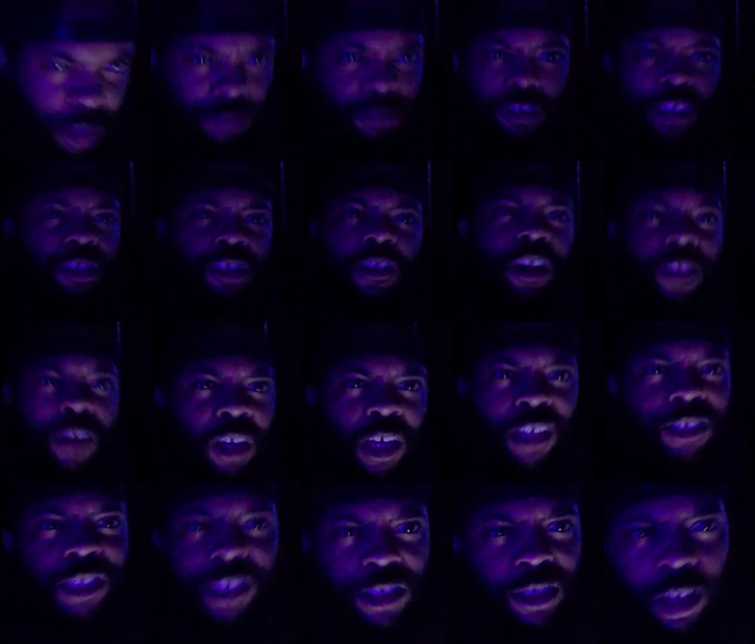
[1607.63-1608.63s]
Just another
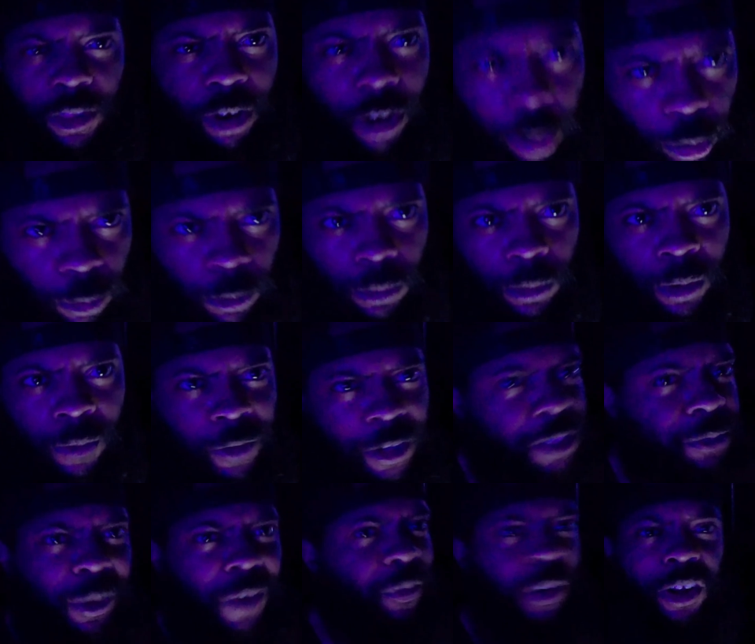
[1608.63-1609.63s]
hurdle for
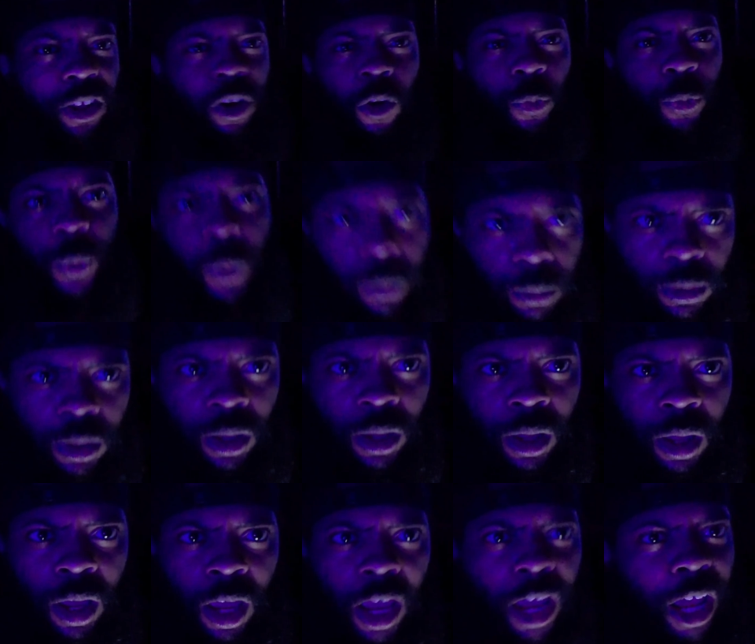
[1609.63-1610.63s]
this motherfucker to go through.
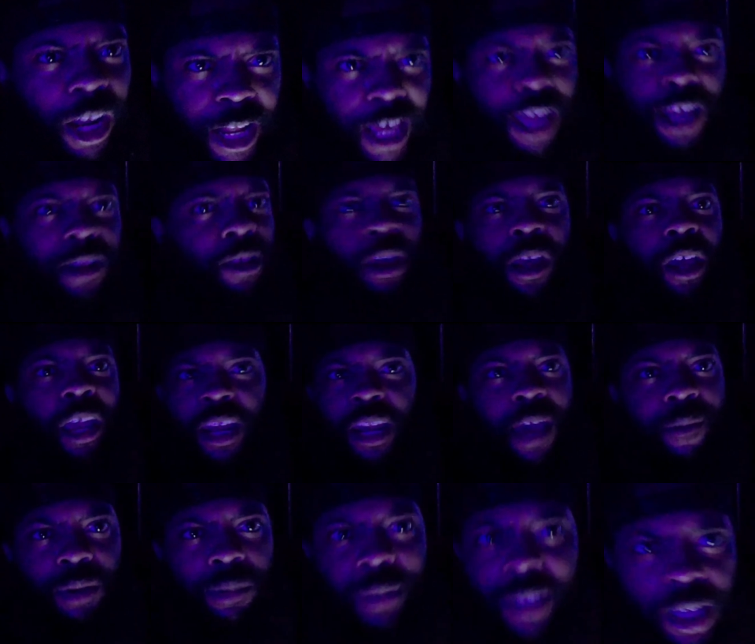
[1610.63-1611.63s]
And then,
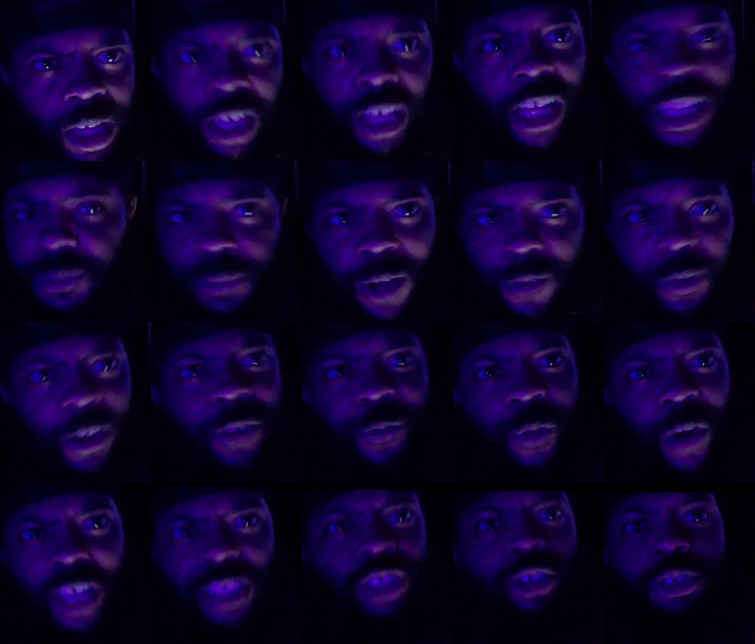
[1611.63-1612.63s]
inevitably, his motherfucking
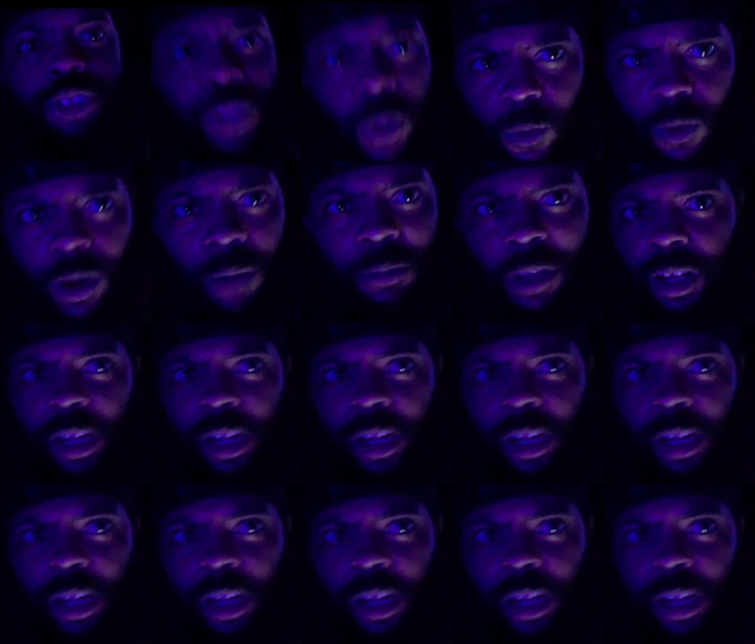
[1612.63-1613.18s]
friends gonna show up.